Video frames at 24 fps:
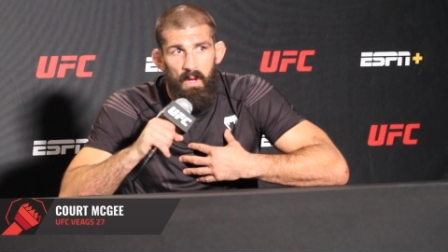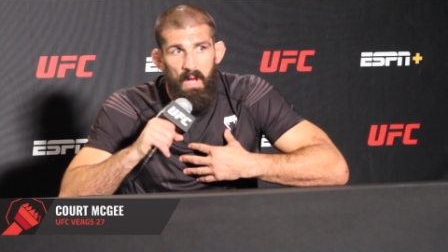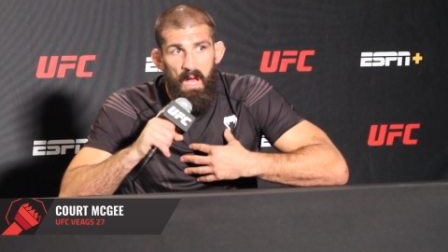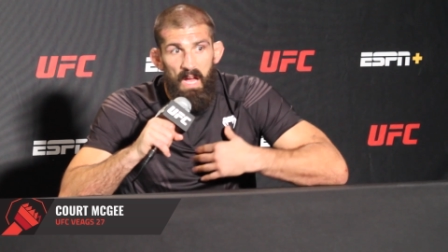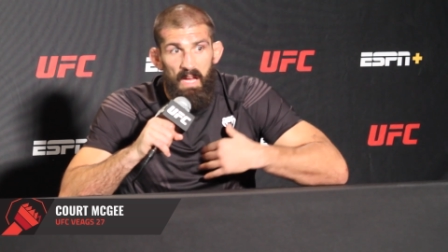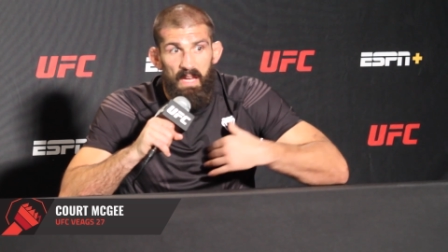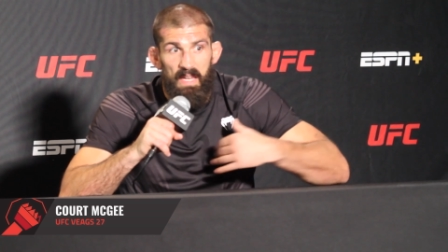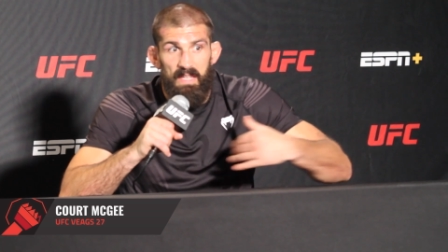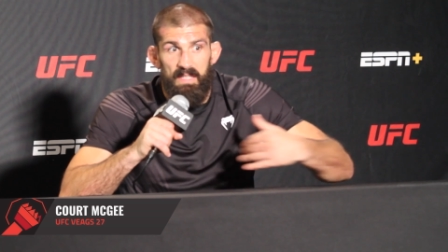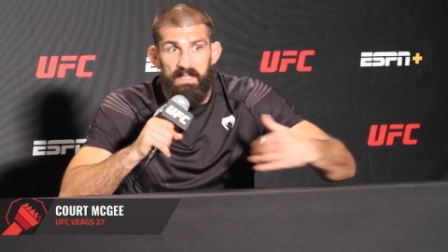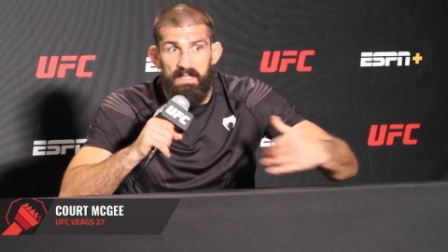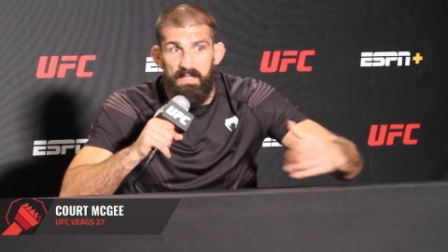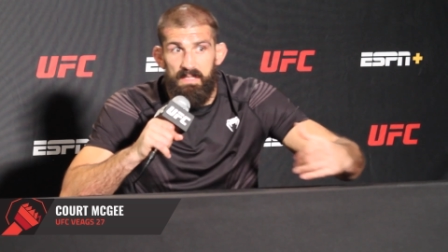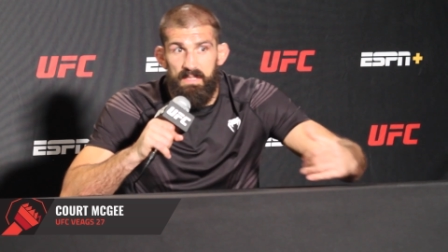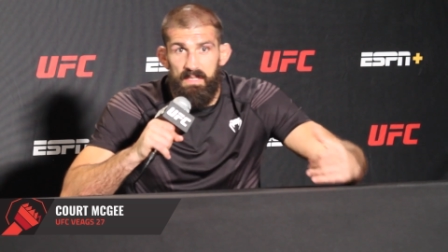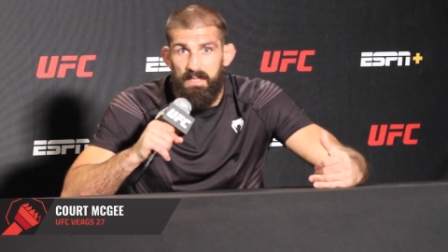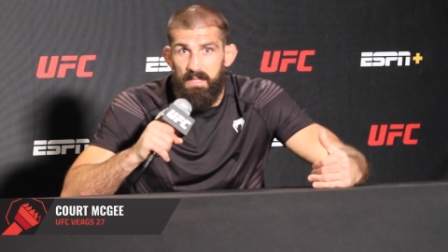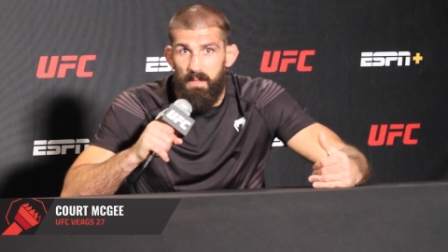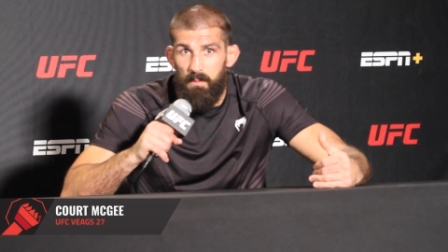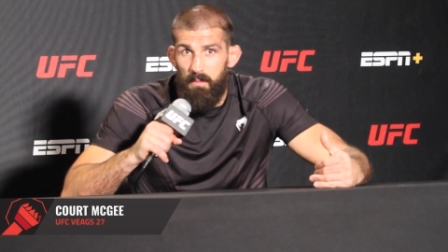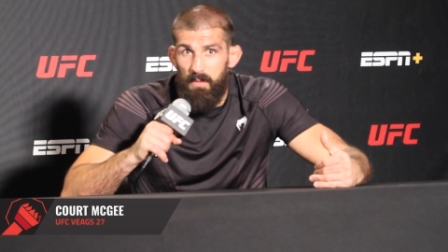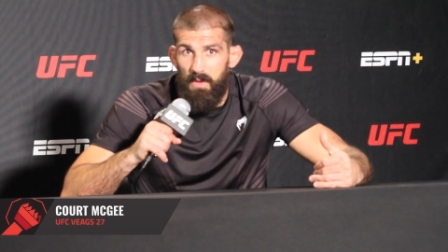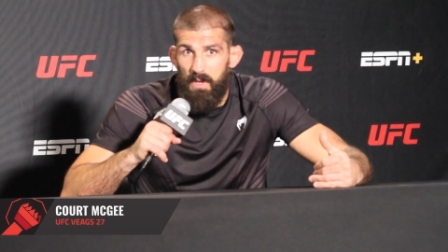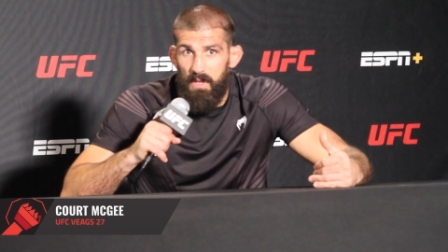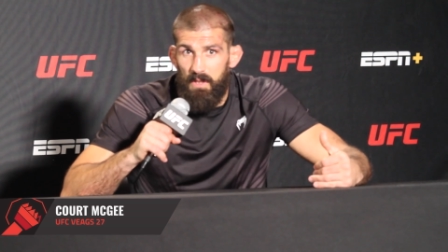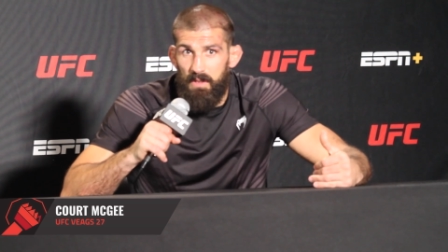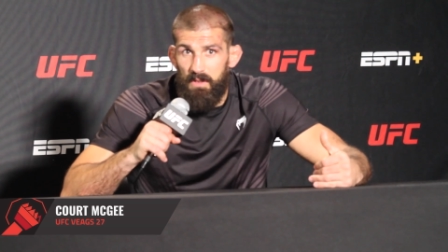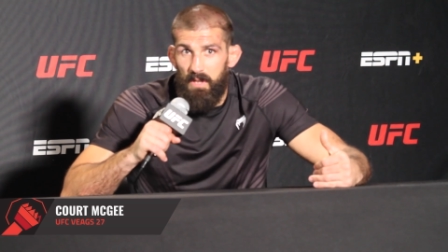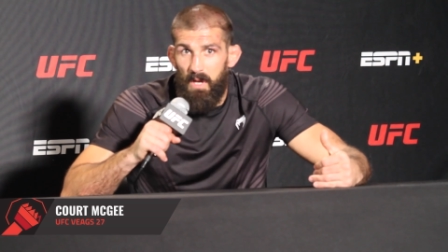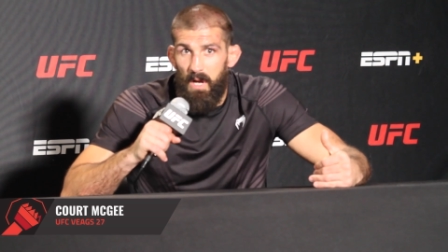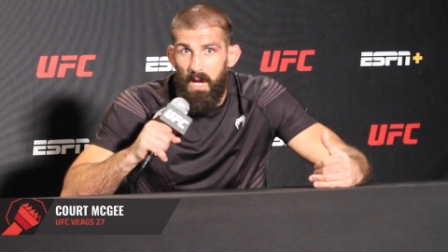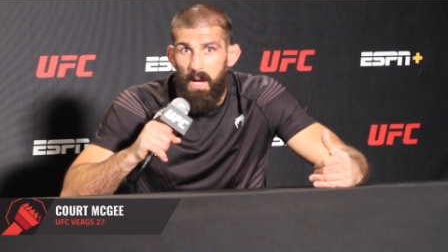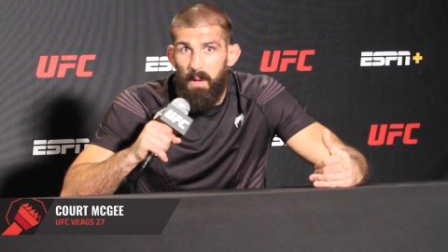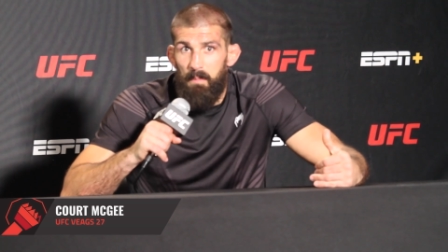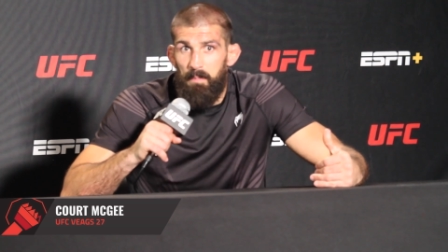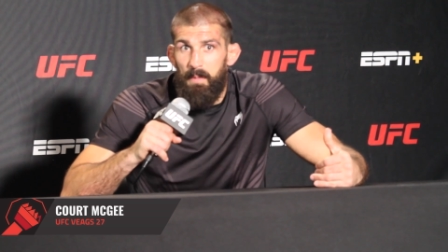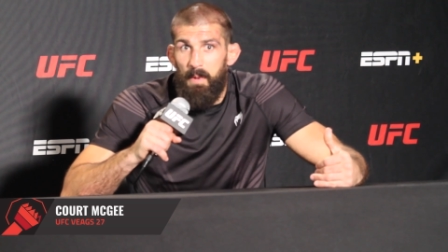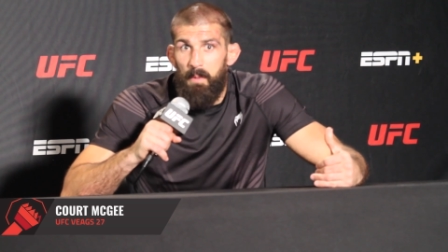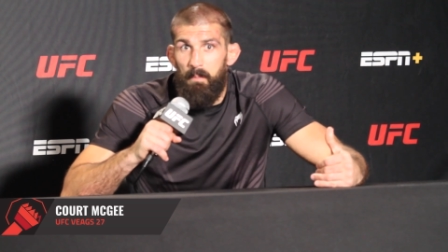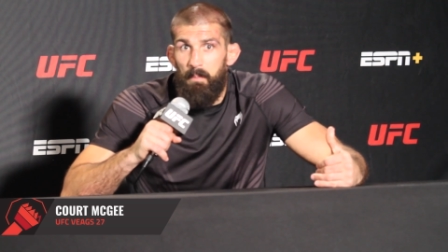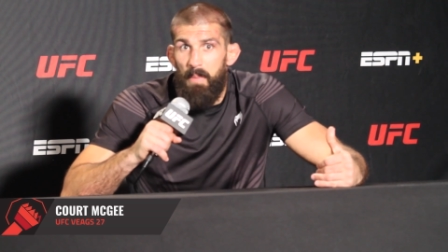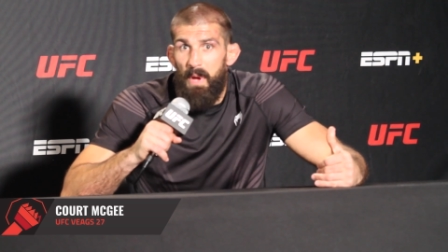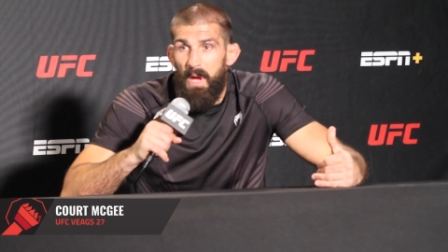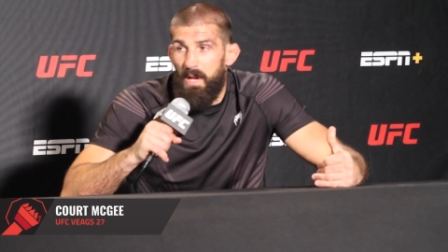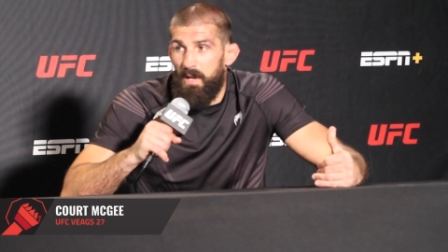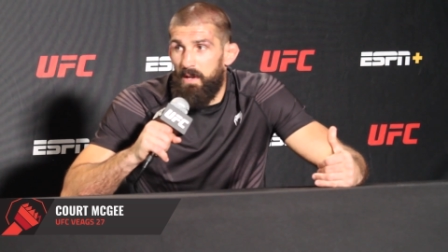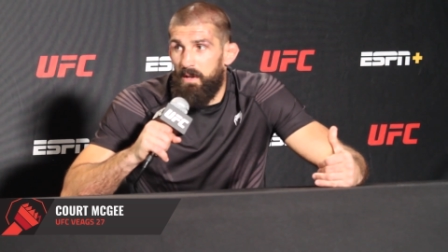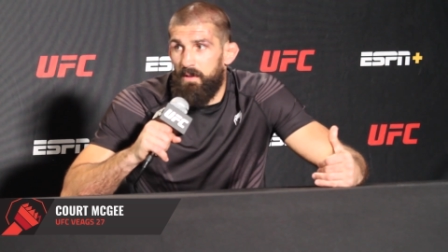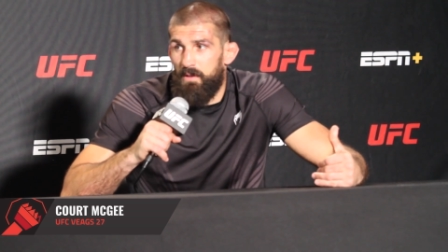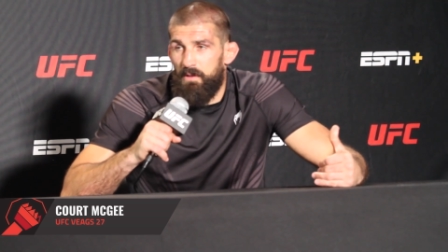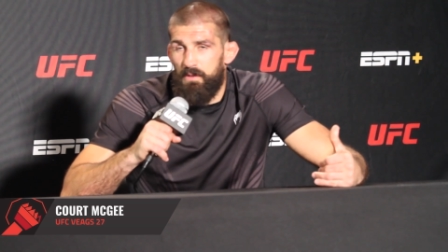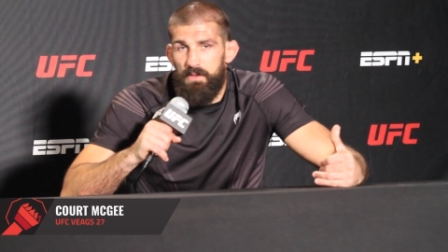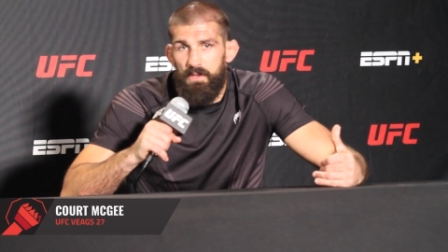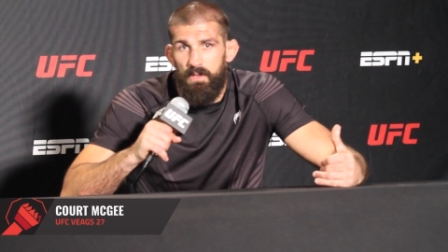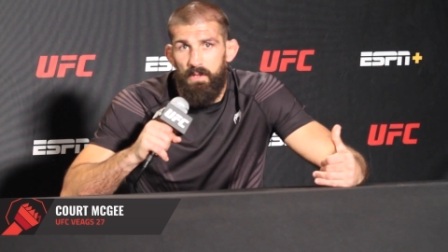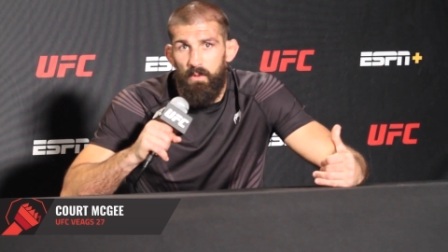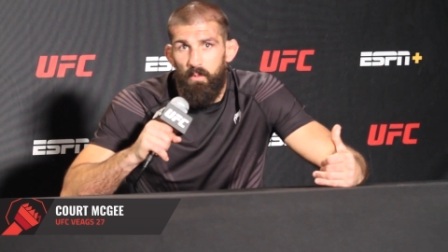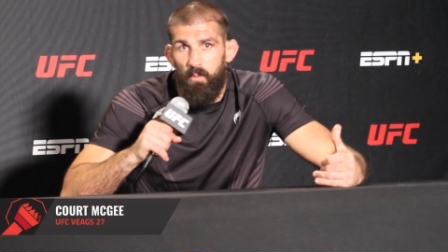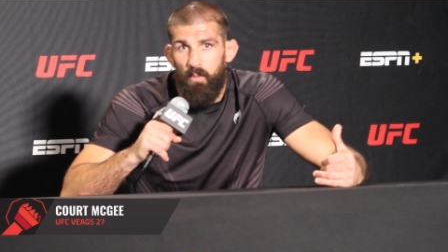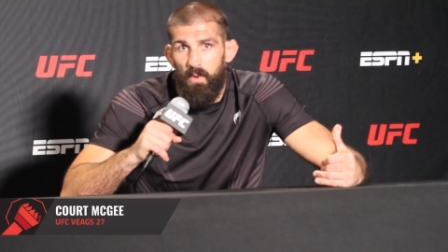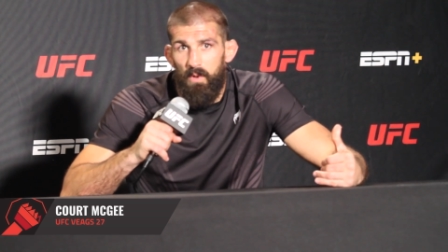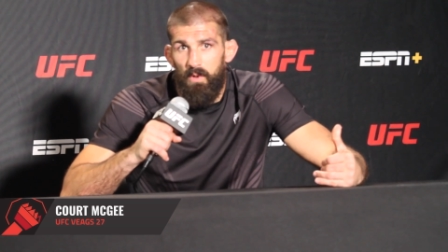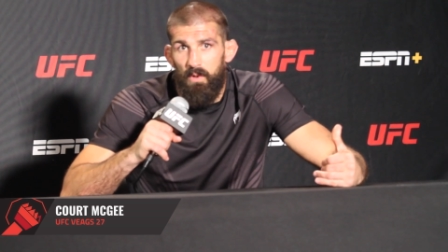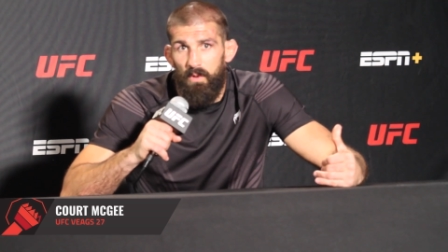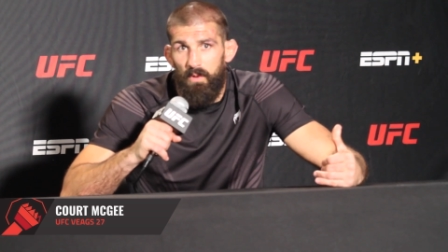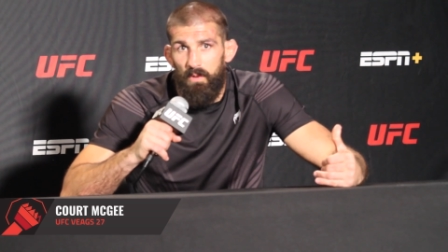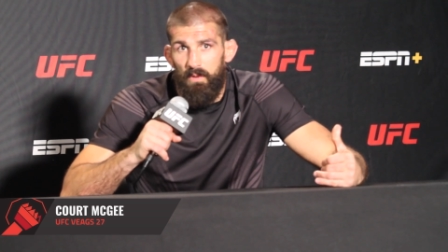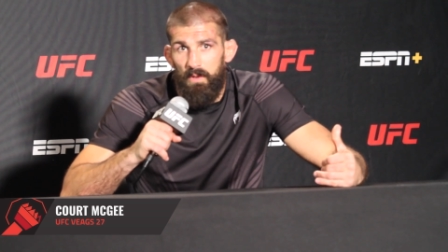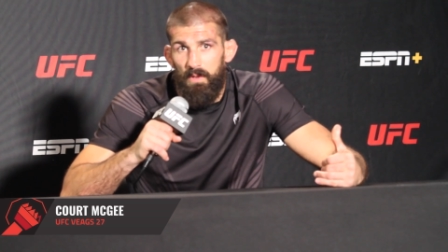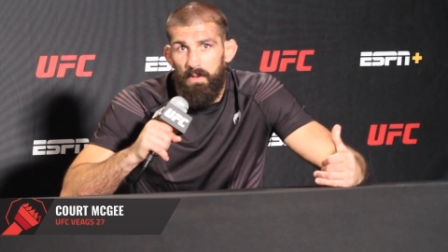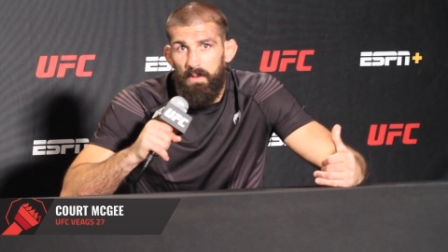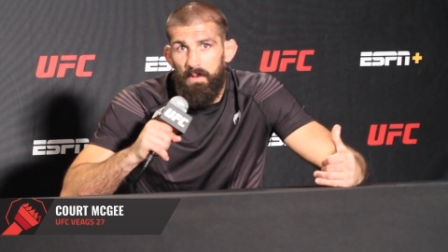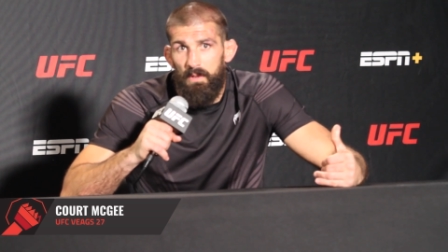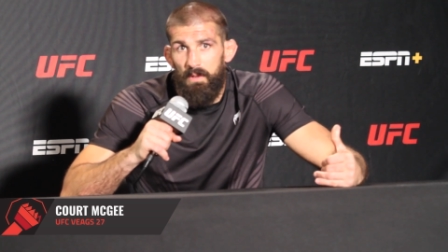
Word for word: against some of the top competitors in the world,